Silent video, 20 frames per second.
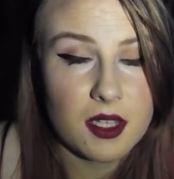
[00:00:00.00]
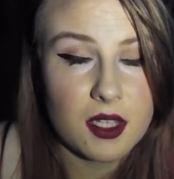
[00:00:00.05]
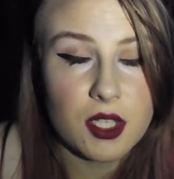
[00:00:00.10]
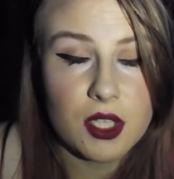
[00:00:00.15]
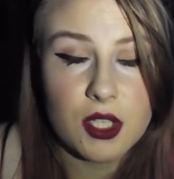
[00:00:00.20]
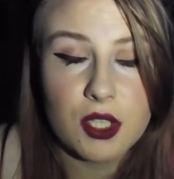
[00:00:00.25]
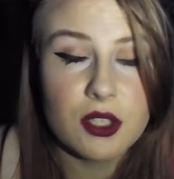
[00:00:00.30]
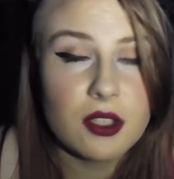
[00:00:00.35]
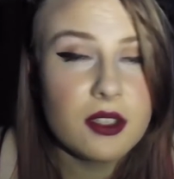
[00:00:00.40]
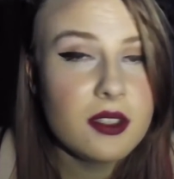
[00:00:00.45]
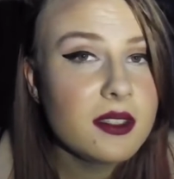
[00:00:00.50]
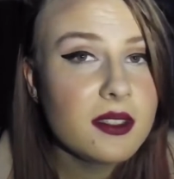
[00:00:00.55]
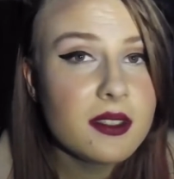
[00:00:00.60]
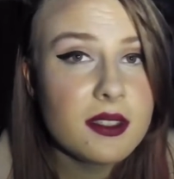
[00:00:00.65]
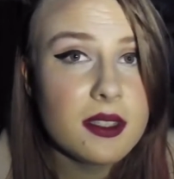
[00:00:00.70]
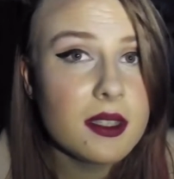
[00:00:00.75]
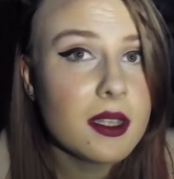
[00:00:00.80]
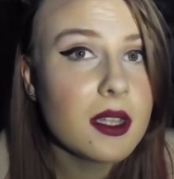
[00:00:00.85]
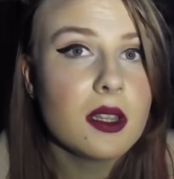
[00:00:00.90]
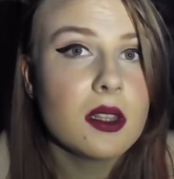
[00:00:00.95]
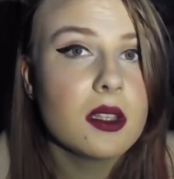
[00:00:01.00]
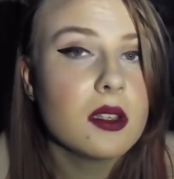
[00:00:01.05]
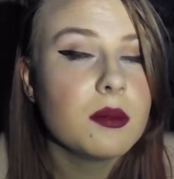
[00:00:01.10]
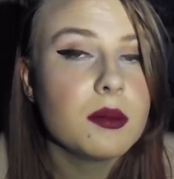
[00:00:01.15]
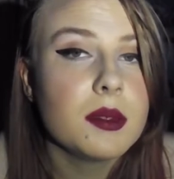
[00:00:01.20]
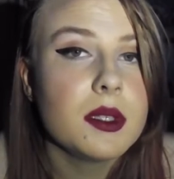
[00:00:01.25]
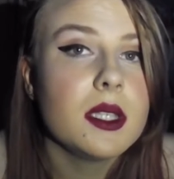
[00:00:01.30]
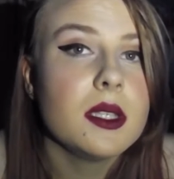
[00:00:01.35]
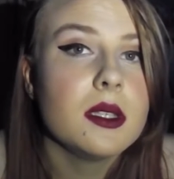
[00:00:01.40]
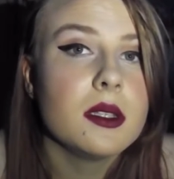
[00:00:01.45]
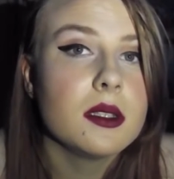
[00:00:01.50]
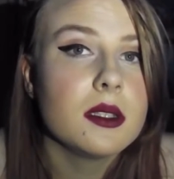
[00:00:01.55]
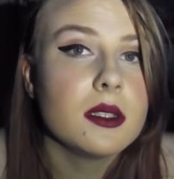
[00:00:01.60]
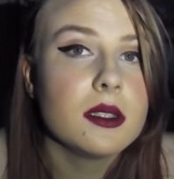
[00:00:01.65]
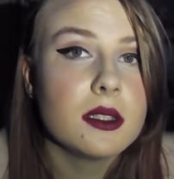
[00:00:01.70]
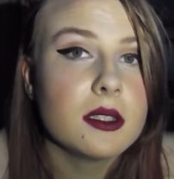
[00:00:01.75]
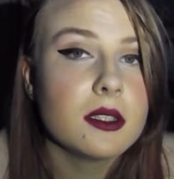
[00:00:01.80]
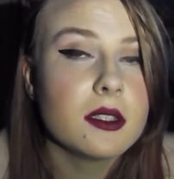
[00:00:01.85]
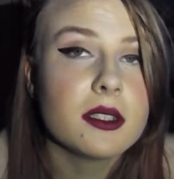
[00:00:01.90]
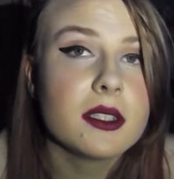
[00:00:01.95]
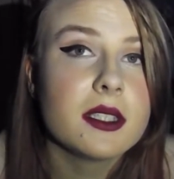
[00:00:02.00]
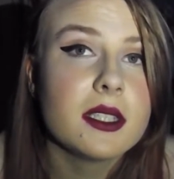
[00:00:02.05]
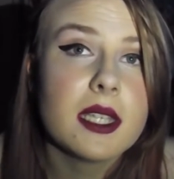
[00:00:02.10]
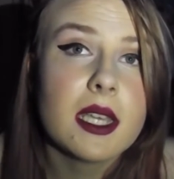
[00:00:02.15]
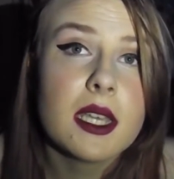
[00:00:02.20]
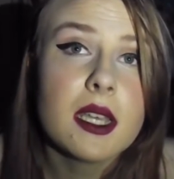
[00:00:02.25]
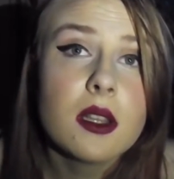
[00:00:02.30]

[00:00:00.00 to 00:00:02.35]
You don't see that a lot of people lot today.